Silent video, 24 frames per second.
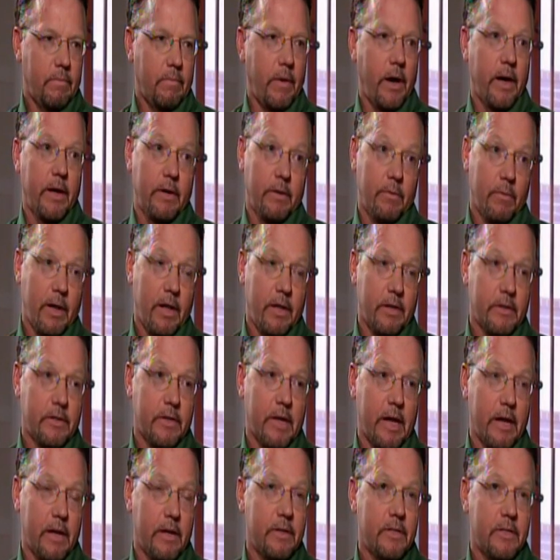Right. Well,
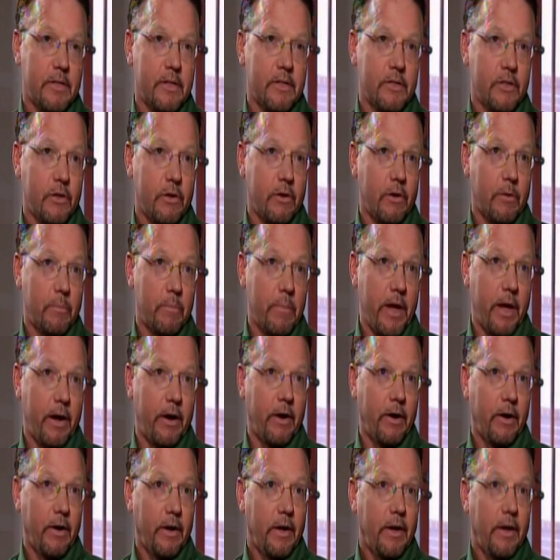it's as good or
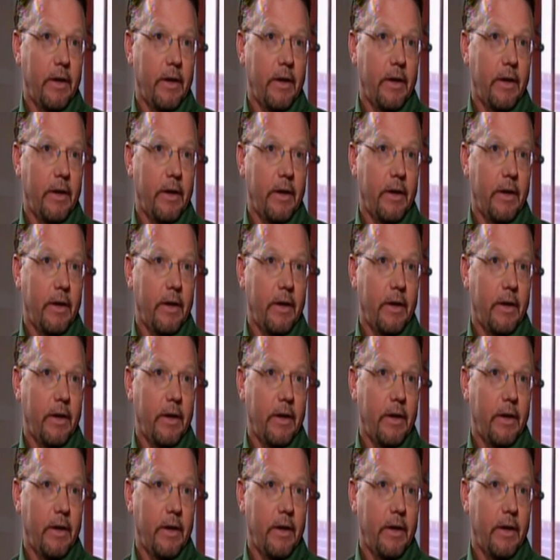better.